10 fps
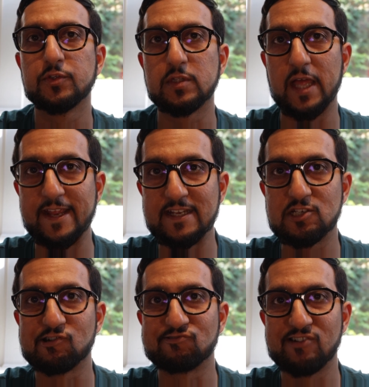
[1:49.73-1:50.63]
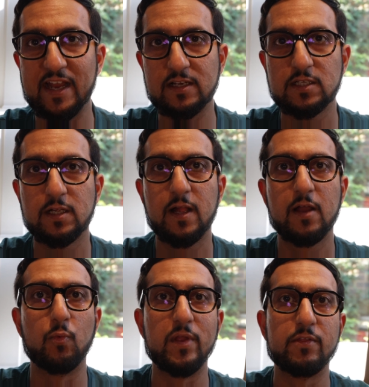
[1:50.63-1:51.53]
that interact
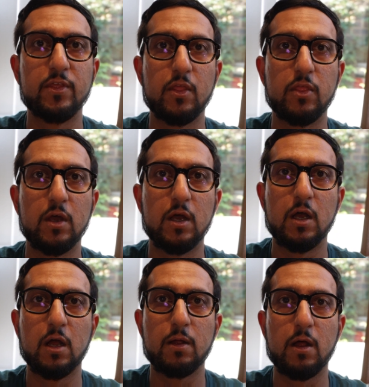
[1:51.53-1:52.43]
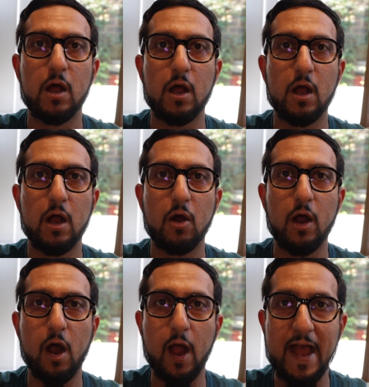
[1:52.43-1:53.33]
with the
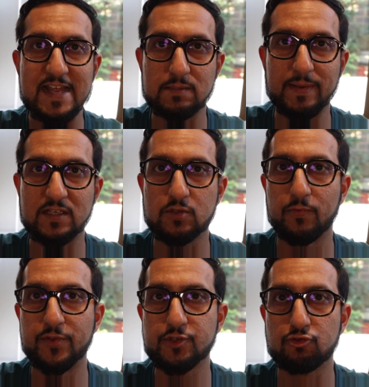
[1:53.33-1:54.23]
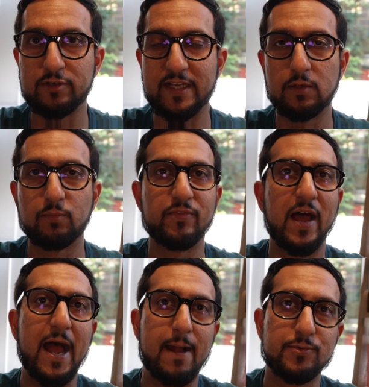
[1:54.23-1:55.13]
aspects on the screen, with the
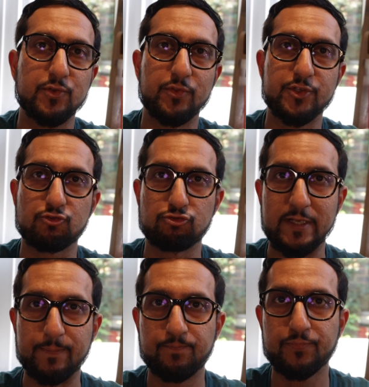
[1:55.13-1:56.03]
apps on the screen,